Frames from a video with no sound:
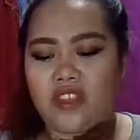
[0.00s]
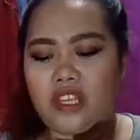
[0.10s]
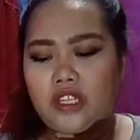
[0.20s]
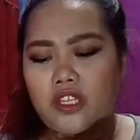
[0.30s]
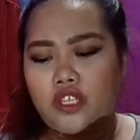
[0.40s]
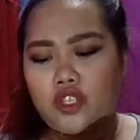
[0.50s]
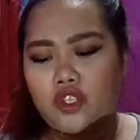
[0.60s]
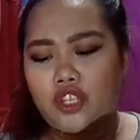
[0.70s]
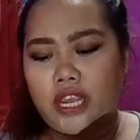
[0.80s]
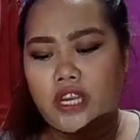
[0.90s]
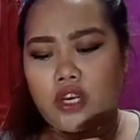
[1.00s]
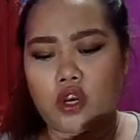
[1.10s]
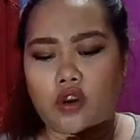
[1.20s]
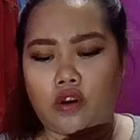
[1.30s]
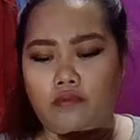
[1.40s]
This is in the shade
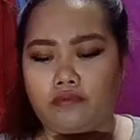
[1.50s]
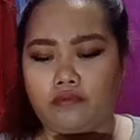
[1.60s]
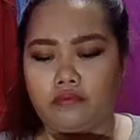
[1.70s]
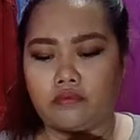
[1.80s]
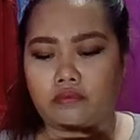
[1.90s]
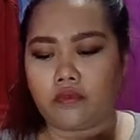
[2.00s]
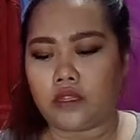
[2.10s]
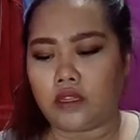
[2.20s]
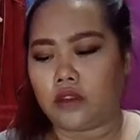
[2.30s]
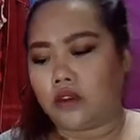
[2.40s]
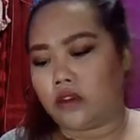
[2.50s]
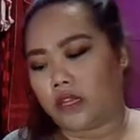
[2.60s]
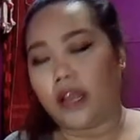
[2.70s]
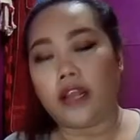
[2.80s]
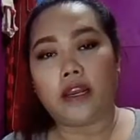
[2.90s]
of
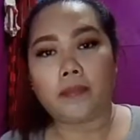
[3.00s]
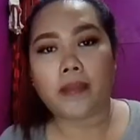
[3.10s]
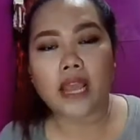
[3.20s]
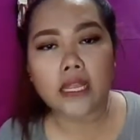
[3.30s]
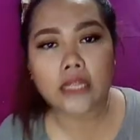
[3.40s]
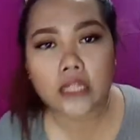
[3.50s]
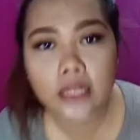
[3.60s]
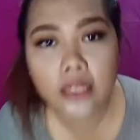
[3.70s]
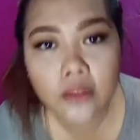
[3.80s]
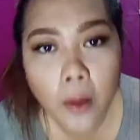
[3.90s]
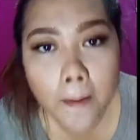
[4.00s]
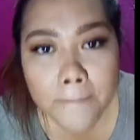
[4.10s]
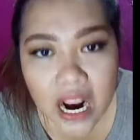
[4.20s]
tanggal na eh. Parang 18 yata to.